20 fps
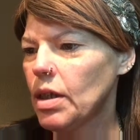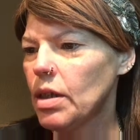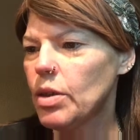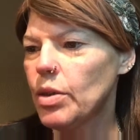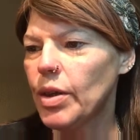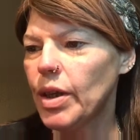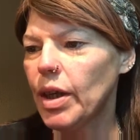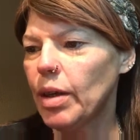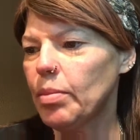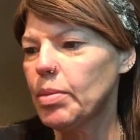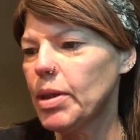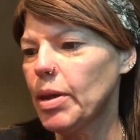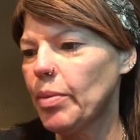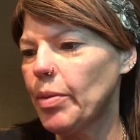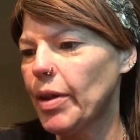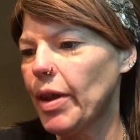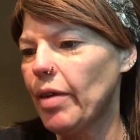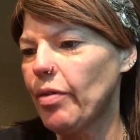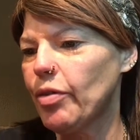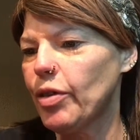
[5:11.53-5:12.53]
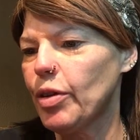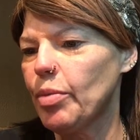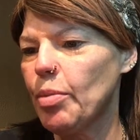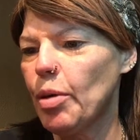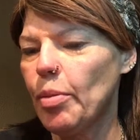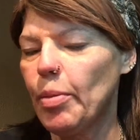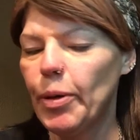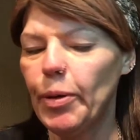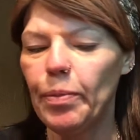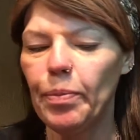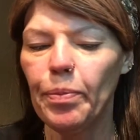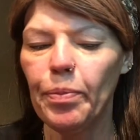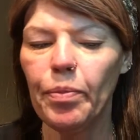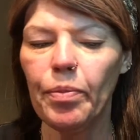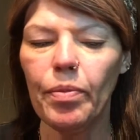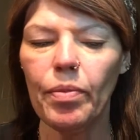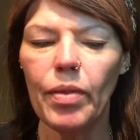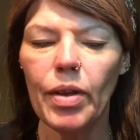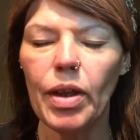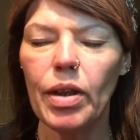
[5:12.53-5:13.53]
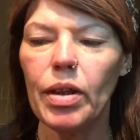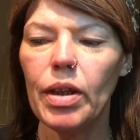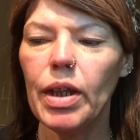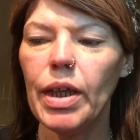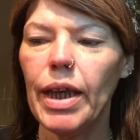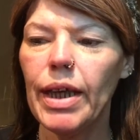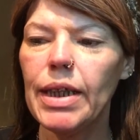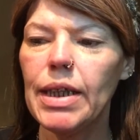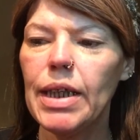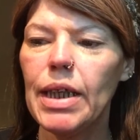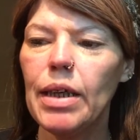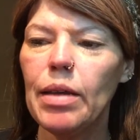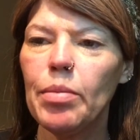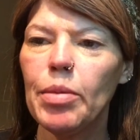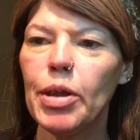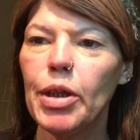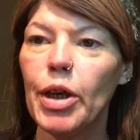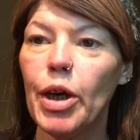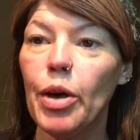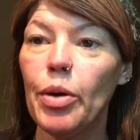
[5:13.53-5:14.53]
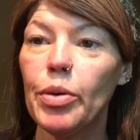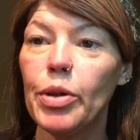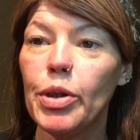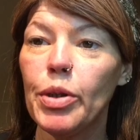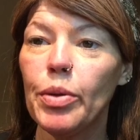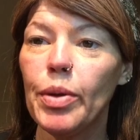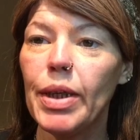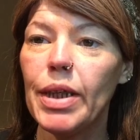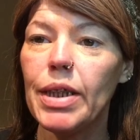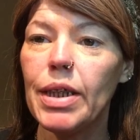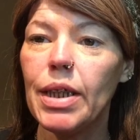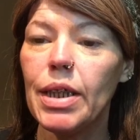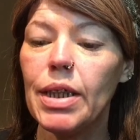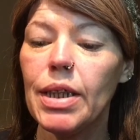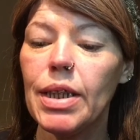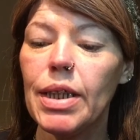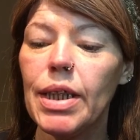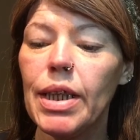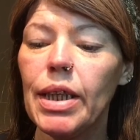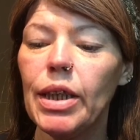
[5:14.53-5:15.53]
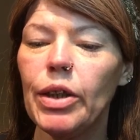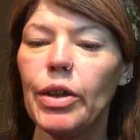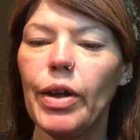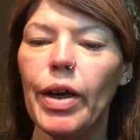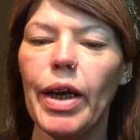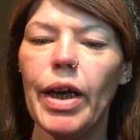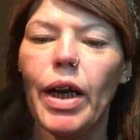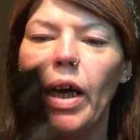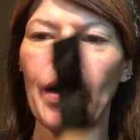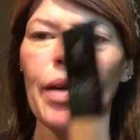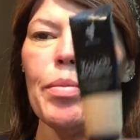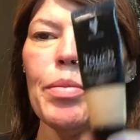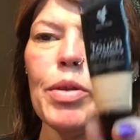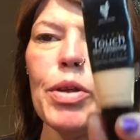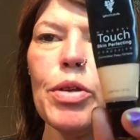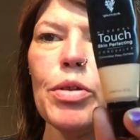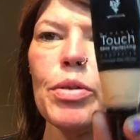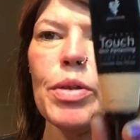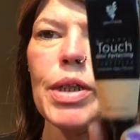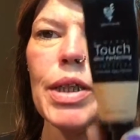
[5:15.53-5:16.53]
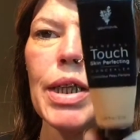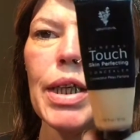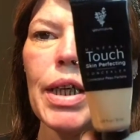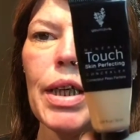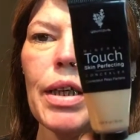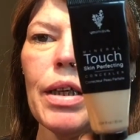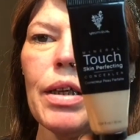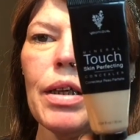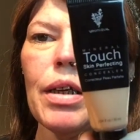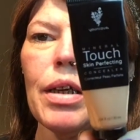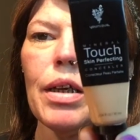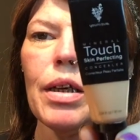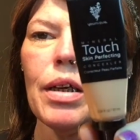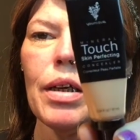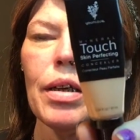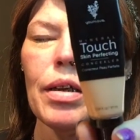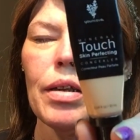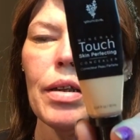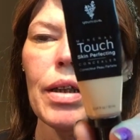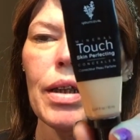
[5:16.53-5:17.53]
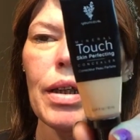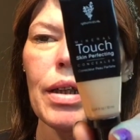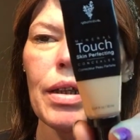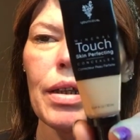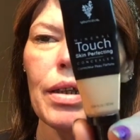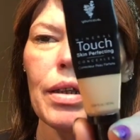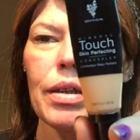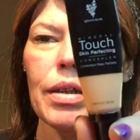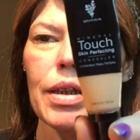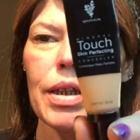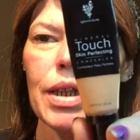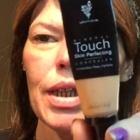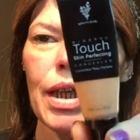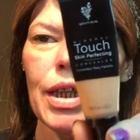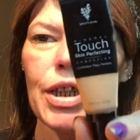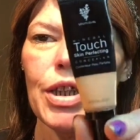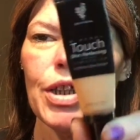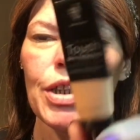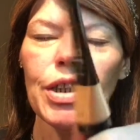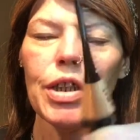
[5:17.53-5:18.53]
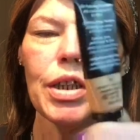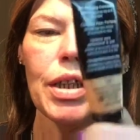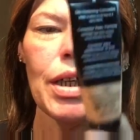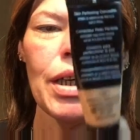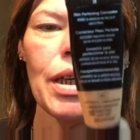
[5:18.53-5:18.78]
So I think I'm done with that for the moment. The next thing I'm going to go to is concealer, and I'm using the Touch